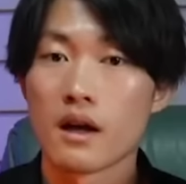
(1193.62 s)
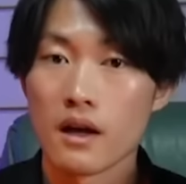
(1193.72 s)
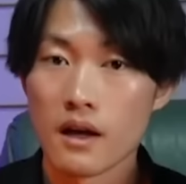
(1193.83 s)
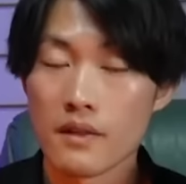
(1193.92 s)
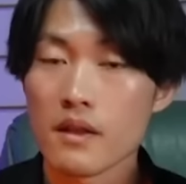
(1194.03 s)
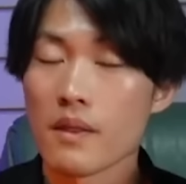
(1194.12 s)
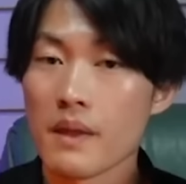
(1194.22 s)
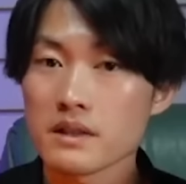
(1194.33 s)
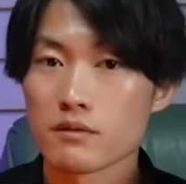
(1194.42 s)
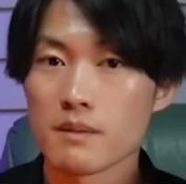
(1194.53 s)
And
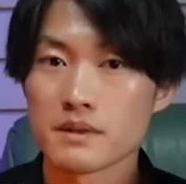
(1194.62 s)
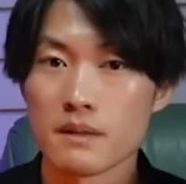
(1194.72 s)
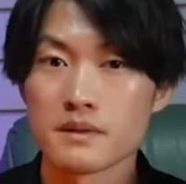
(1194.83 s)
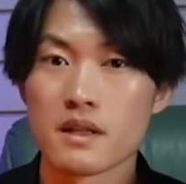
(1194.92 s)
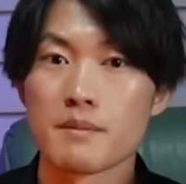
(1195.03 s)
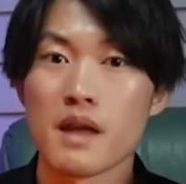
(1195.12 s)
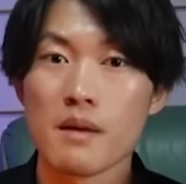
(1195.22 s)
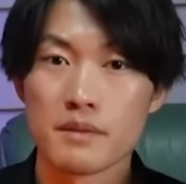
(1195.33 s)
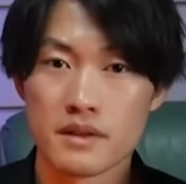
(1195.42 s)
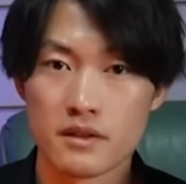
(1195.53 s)
that wraps up deep dive
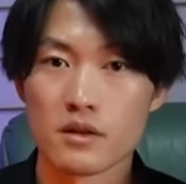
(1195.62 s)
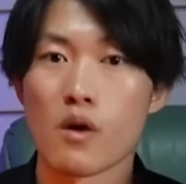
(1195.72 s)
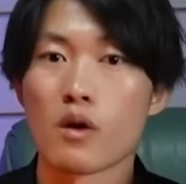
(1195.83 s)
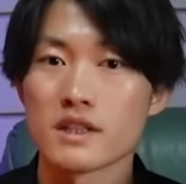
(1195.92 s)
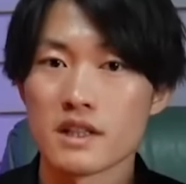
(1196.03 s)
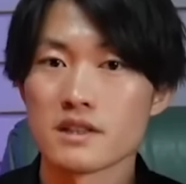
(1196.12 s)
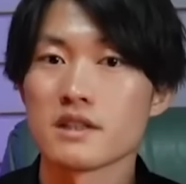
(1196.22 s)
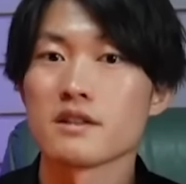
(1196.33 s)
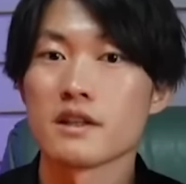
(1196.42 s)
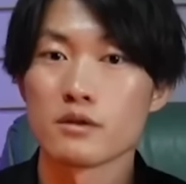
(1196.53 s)
into Oda Sensei's
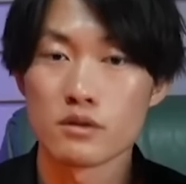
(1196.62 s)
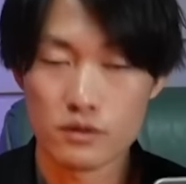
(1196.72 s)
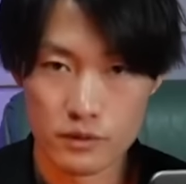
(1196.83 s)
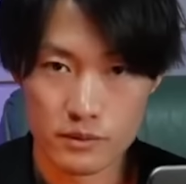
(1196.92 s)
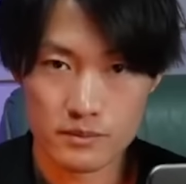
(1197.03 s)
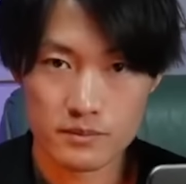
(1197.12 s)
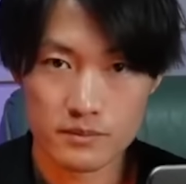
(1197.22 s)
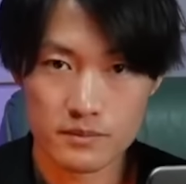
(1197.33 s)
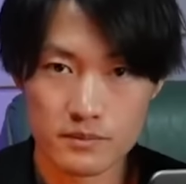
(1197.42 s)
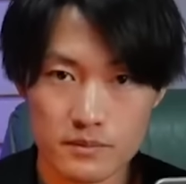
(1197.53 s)
Hidden Crew.
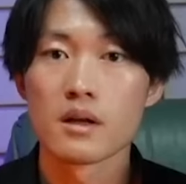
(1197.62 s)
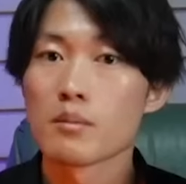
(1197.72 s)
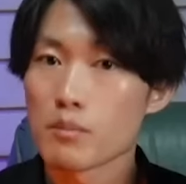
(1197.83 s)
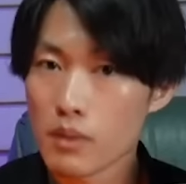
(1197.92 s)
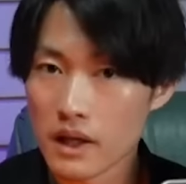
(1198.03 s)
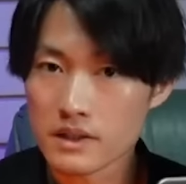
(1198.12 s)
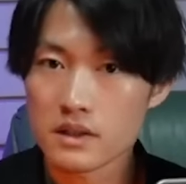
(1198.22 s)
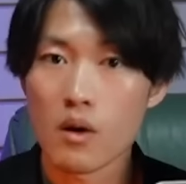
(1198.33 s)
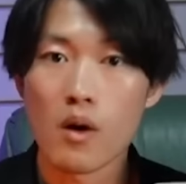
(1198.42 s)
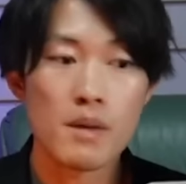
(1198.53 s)
Plus,
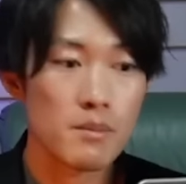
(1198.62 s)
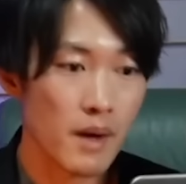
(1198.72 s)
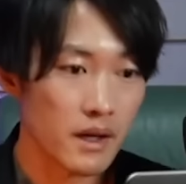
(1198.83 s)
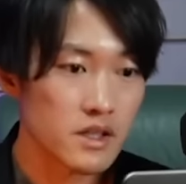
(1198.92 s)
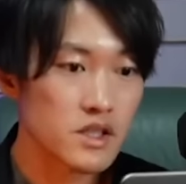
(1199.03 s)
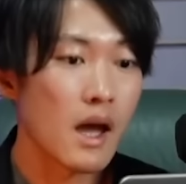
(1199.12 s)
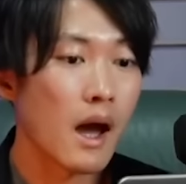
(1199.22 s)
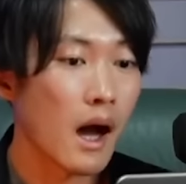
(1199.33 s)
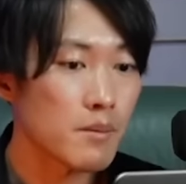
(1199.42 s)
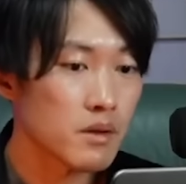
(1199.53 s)
on my page, I
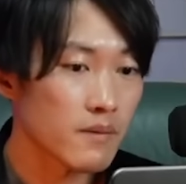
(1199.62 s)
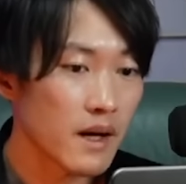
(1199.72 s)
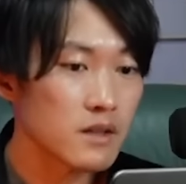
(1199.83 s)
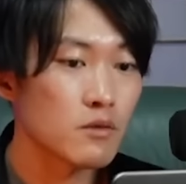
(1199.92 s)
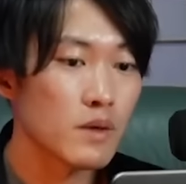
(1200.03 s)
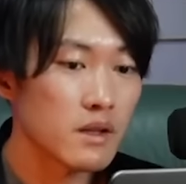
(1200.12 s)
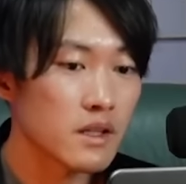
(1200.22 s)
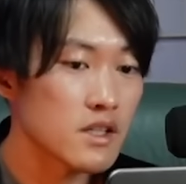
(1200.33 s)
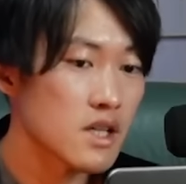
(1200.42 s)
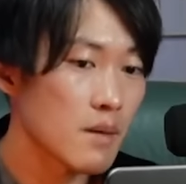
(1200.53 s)
provide weekly
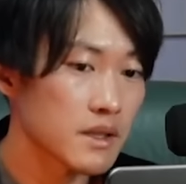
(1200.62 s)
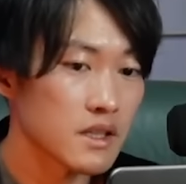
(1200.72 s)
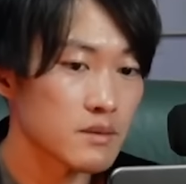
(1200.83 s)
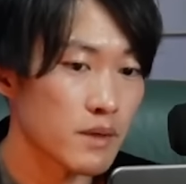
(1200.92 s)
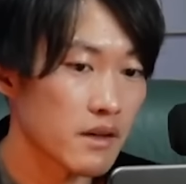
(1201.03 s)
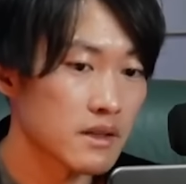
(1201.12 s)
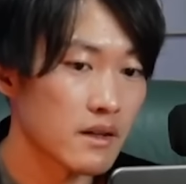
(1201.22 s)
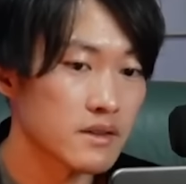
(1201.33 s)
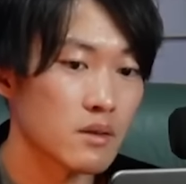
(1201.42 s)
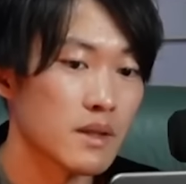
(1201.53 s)
Japanese breakdowns
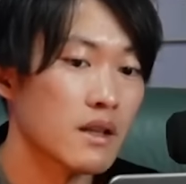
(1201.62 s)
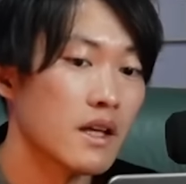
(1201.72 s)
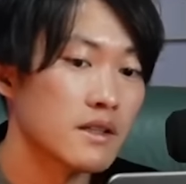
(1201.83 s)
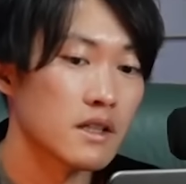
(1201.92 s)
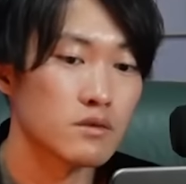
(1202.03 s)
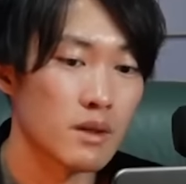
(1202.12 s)
of the latest One